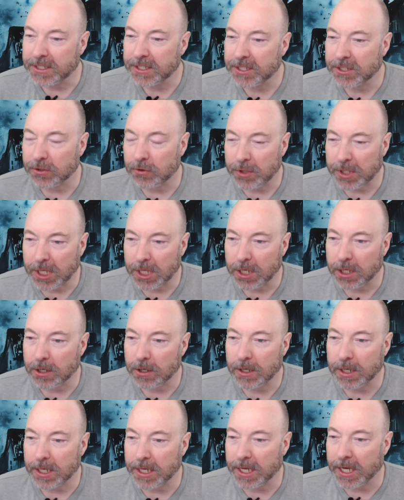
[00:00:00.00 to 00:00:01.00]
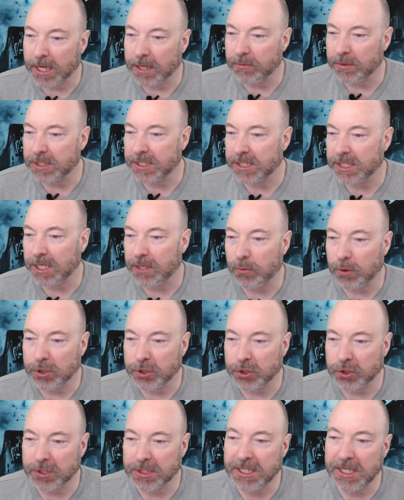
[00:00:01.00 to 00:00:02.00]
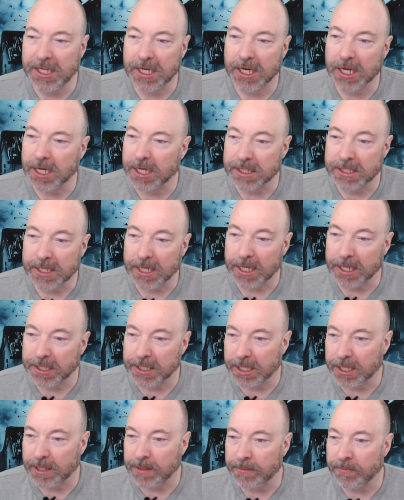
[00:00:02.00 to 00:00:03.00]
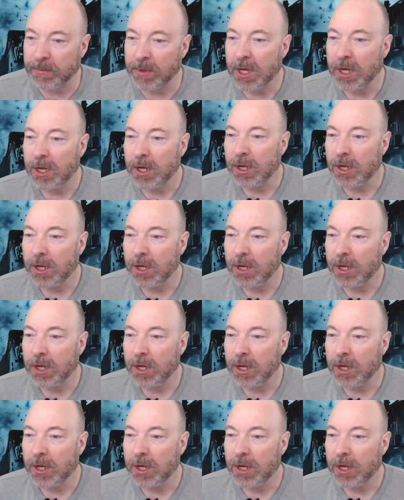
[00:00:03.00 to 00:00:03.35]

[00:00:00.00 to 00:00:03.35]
So here again, we see what Justina can tell them,